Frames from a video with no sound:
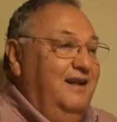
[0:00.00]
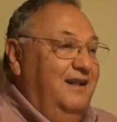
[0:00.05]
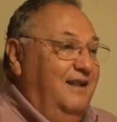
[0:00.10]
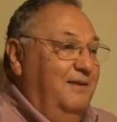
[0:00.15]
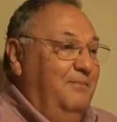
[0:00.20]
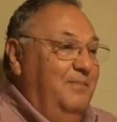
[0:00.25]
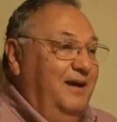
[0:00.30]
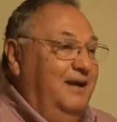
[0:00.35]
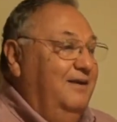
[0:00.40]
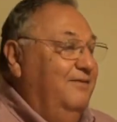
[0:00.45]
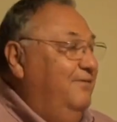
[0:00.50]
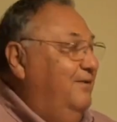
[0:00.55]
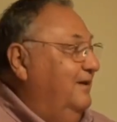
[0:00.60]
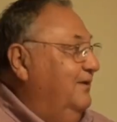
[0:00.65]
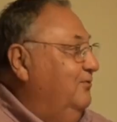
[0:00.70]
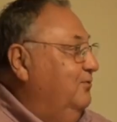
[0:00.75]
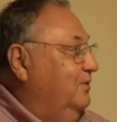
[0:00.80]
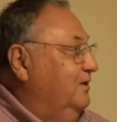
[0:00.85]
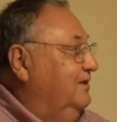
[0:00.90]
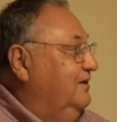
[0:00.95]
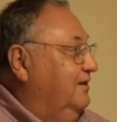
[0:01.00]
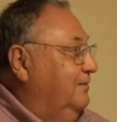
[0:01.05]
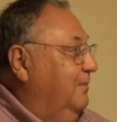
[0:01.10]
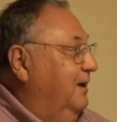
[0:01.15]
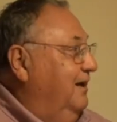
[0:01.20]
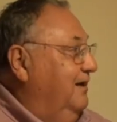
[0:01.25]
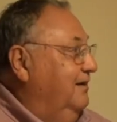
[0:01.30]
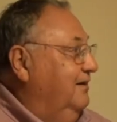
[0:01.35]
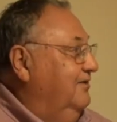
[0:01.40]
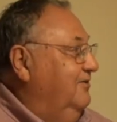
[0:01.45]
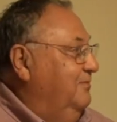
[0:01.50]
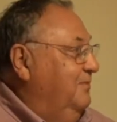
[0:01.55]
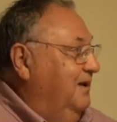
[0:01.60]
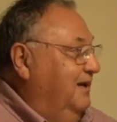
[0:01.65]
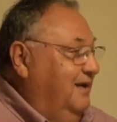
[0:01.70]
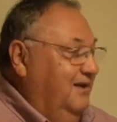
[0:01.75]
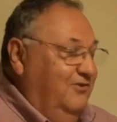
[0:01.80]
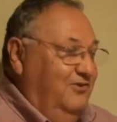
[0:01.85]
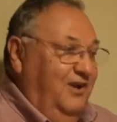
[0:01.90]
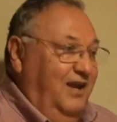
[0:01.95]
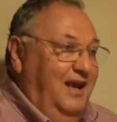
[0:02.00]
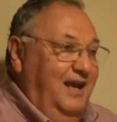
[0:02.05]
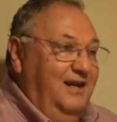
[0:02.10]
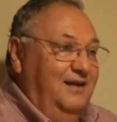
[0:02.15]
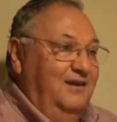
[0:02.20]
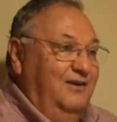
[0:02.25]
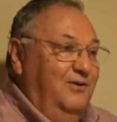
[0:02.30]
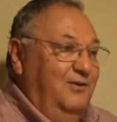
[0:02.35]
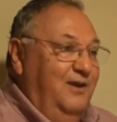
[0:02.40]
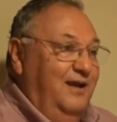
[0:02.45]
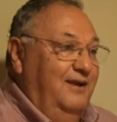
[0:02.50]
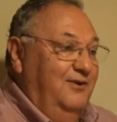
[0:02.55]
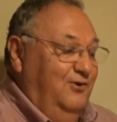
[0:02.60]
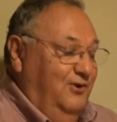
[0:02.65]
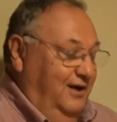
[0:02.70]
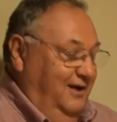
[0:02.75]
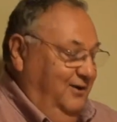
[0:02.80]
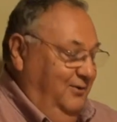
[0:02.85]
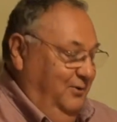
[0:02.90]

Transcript: The benefits were tremendous because they had to do that trying